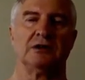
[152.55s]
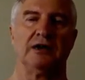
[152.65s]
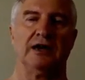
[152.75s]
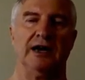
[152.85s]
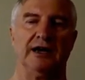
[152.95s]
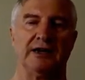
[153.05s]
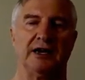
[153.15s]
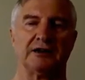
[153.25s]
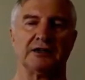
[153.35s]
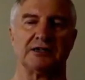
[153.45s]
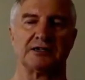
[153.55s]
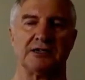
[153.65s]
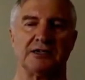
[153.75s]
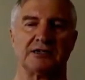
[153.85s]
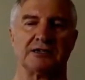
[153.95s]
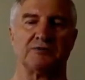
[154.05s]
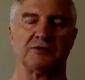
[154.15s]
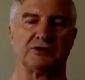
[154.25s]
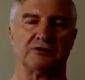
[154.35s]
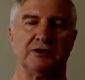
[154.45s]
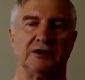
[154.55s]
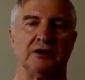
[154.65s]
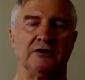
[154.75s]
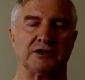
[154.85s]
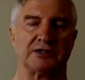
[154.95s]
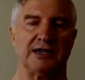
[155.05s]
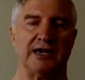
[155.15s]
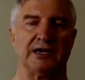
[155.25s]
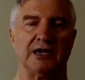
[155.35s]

and other diseases which are on this land.